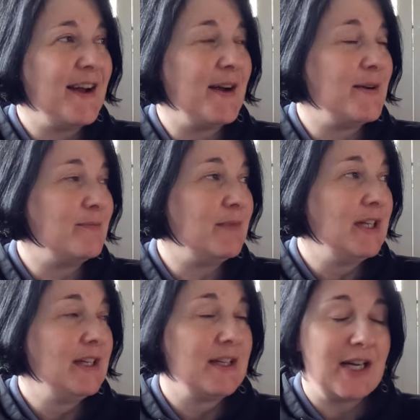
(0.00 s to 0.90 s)

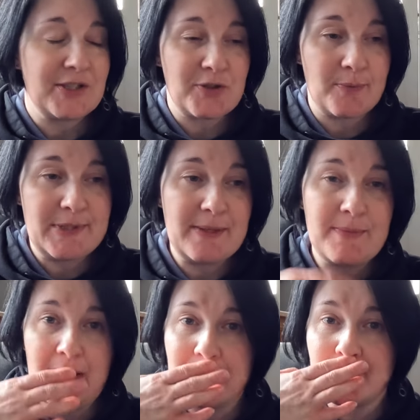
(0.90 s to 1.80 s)
I dropped him
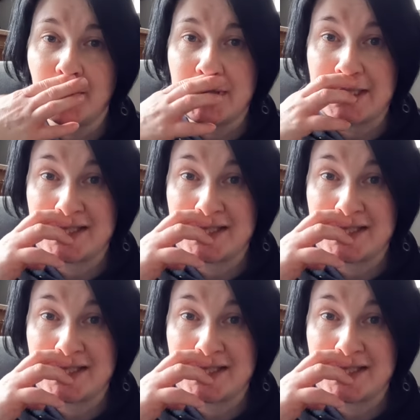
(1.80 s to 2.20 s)
there this morning.